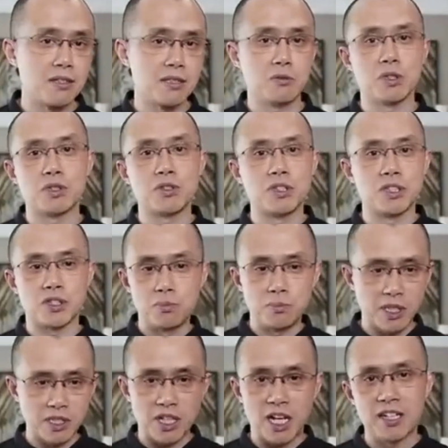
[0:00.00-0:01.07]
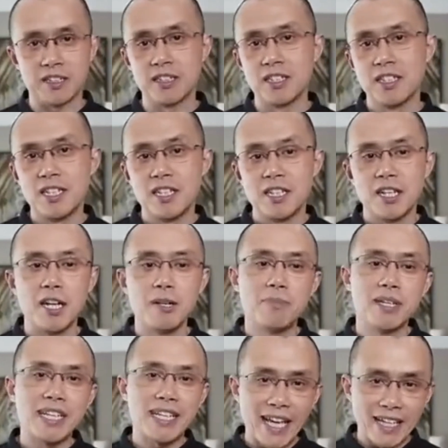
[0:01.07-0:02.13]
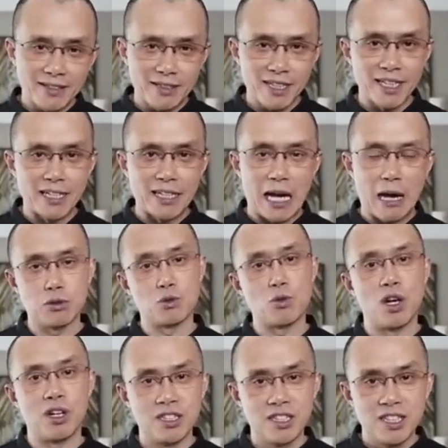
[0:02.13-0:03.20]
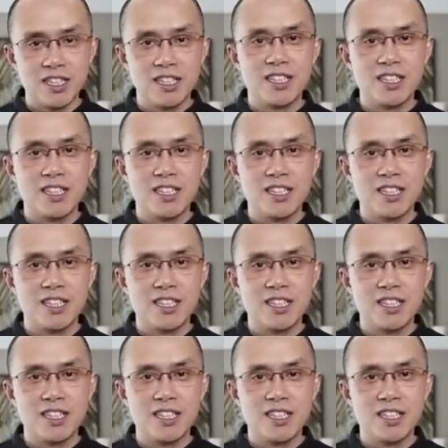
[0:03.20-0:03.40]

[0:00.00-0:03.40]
I thought it was going to go much higher, but again, I was wrong.